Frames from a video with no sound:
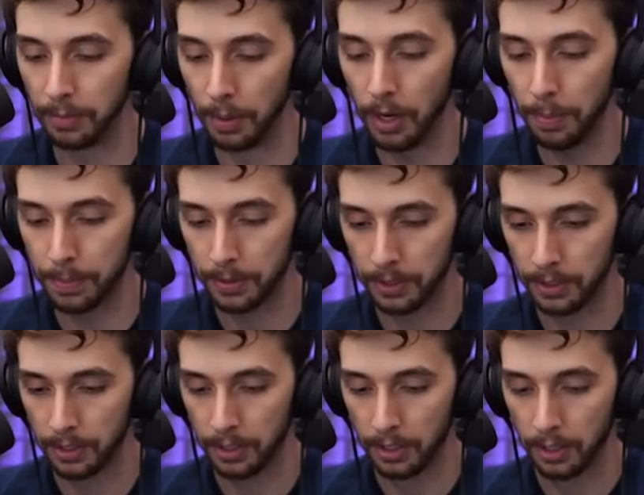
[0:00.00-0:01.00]
them up?
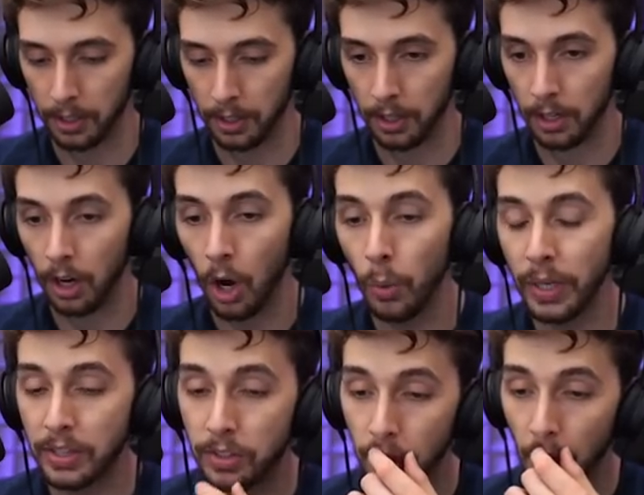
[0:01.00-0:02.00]
Oh,
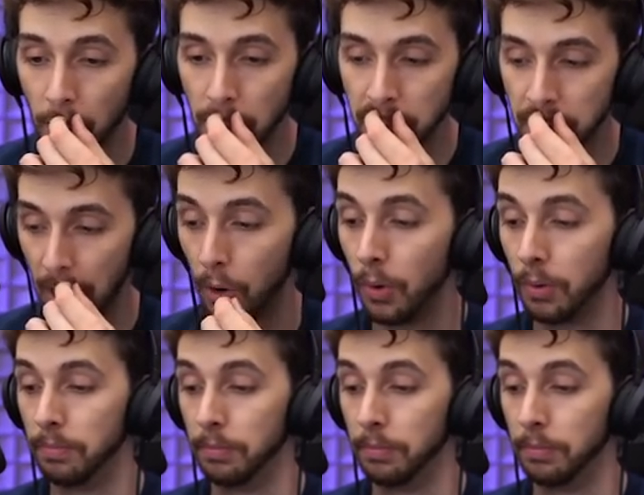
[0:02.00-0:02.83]
it does! Oh,